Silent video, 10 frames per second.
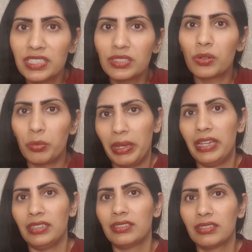physical
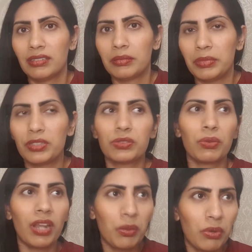pain, because
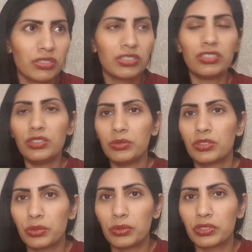all I wanted to do was
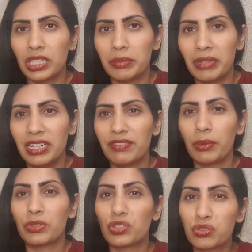talk to him. And if I
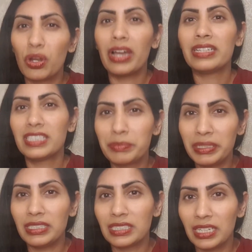would try and
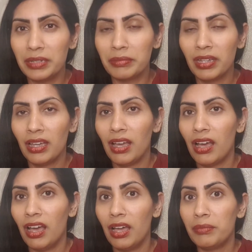speak to him,
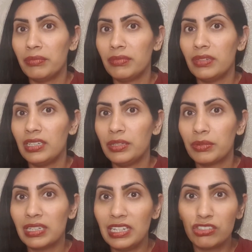he
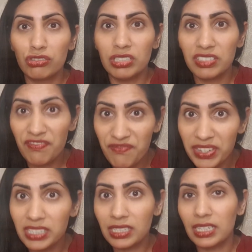would literally just
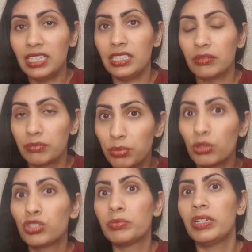physically
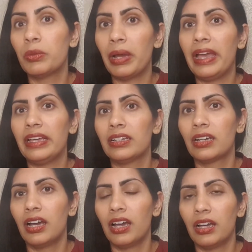push me away,
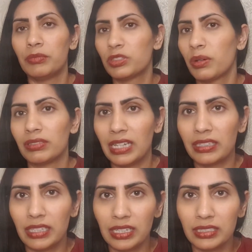so I'd get
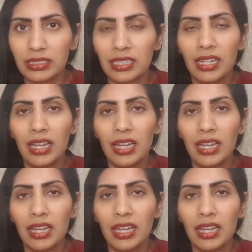the hint.